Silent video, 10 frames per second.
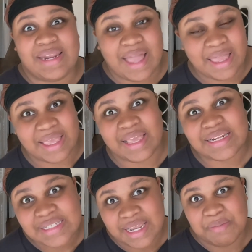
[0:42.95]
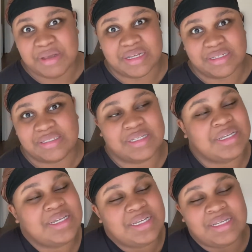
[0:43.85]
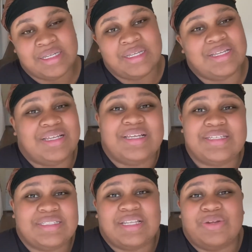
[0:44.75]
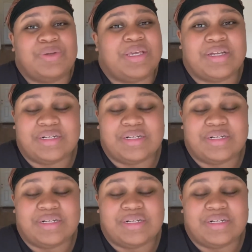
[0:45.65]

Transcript: I can get today because it's the new year.